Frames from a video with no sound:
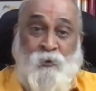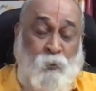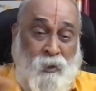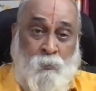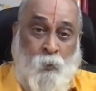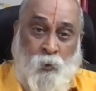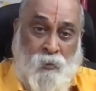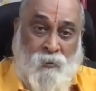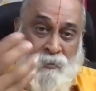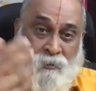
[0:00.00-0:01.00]
You are
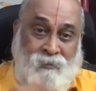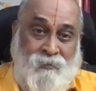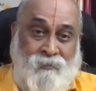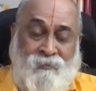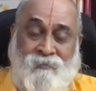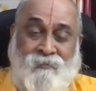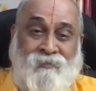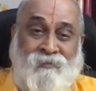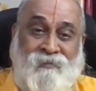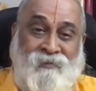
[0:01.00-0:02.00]
more,
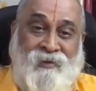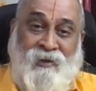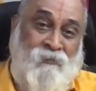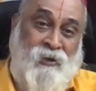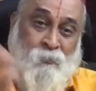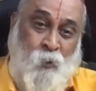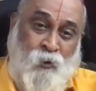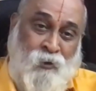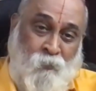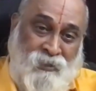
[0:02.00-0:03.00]
a very
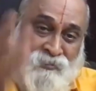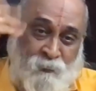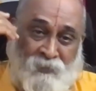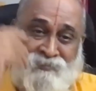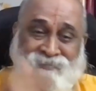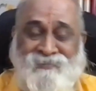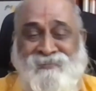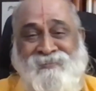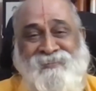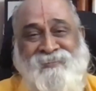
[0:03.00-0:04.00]
more a wise
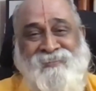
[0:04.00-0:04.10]
person.